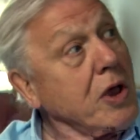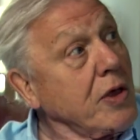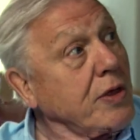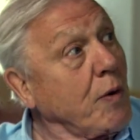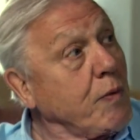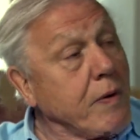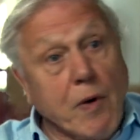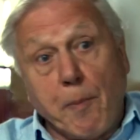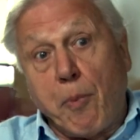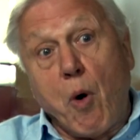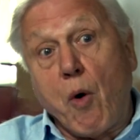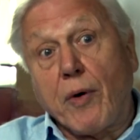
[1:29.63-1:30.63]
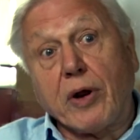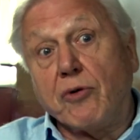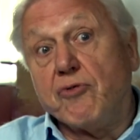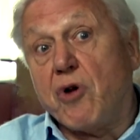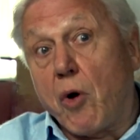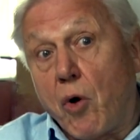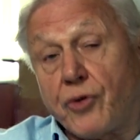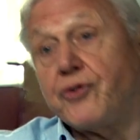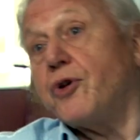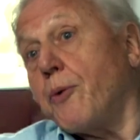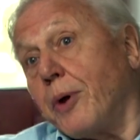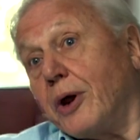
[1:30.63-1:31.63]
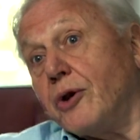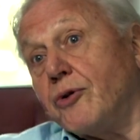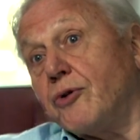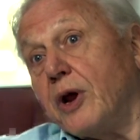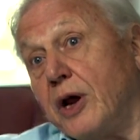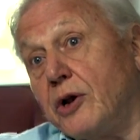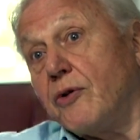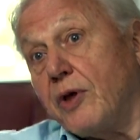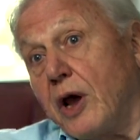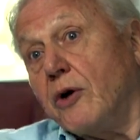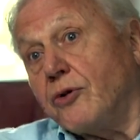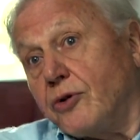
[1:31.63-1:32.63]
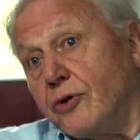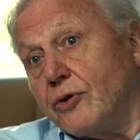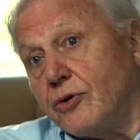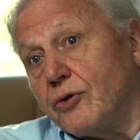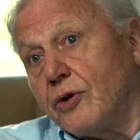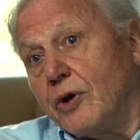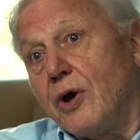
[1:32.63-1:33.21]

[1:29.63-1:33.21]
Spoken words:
that we were pouring raw sewage into the oceans.